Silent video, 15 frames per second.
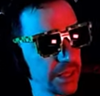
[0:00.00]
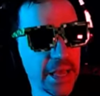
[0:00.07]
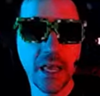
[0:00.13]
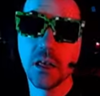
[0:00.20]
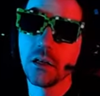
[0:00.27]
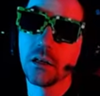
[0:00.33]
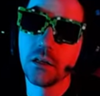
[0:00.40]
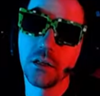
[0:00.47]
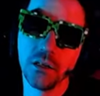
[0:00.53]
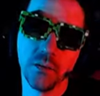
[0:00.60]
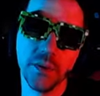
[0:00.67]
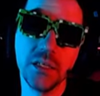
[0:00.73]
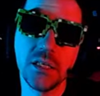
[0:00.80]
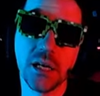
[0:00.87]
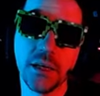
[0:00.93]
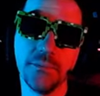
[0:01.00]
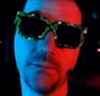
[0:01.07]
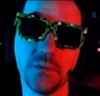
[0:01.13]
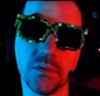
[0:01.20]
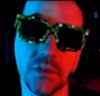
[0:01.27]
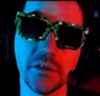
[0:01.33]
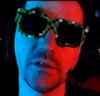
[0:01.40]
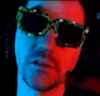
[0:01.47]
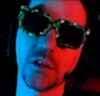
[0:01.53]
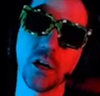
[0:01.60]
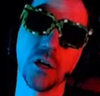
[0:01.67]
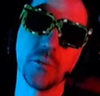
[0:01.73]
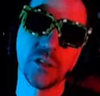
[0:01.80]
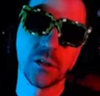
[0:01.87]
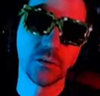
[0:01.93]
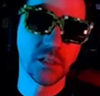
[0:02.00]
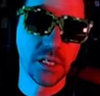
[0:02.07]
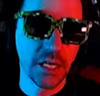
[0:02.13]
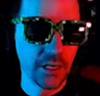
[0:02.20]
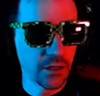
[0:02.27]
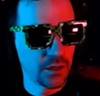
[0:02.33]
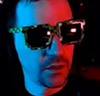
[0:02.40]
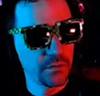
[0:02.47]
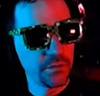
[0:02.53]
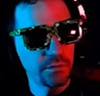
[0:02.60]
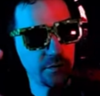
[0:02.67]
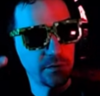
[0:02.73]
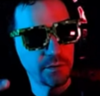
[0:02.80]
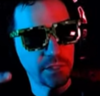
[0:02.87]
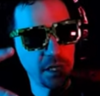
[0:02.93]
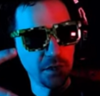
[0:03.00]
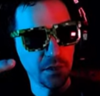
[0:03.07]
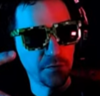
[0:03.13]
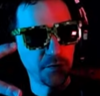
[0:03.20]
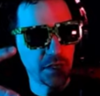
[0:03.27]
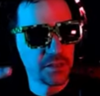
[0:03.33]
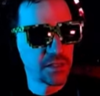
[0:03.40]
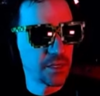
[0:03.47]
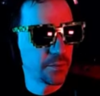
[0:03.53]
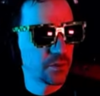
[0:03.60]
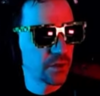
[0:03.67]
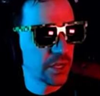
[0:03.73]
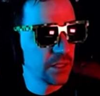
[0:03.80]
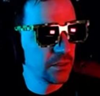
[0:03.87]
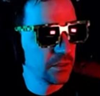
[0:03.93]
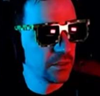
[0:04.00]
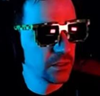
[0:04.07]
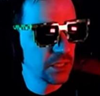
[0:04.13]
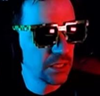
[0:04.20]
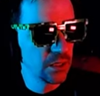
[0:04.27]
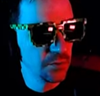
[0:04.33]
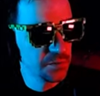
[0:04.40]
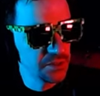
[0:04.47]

hey, in the meantime, this is KarmaJolt signing off. Tell your friends I'm great, and I hope to